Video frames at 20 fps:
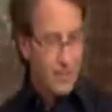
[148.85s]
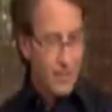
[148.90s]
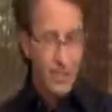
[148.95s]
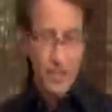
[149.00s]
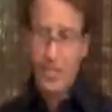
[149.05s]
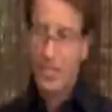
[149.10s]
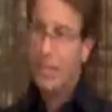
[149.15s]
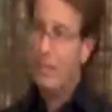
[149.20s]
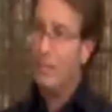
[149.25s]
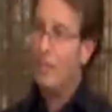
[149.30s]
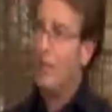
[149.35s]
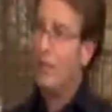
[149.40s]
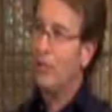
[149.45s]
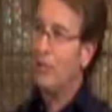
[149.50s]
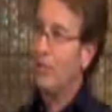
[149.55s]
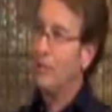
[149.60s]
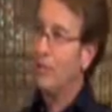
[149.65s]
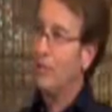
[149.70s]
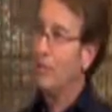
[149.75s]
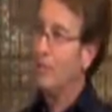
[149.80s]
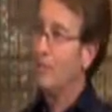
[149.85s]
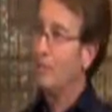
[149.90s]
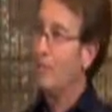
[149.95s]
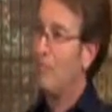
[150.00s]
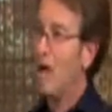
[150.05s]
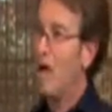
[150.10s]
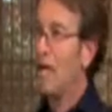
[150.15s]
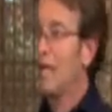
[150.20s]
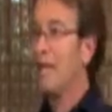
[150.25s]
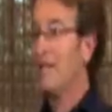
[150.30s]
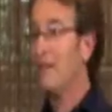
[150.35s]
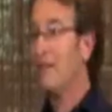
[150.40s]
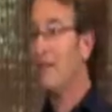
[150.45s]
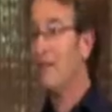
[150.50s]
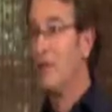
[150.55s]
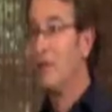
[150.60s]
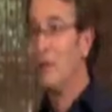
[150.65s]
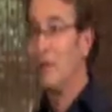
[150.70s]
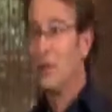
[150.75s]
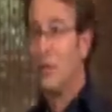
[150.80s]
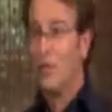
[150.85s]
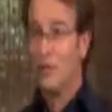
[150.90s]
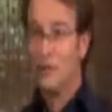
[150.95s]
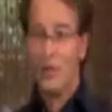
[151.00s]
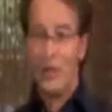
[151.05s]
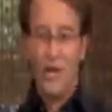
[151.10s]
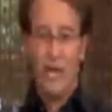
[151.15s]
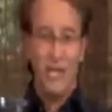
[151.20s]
just think about your bodily fluids,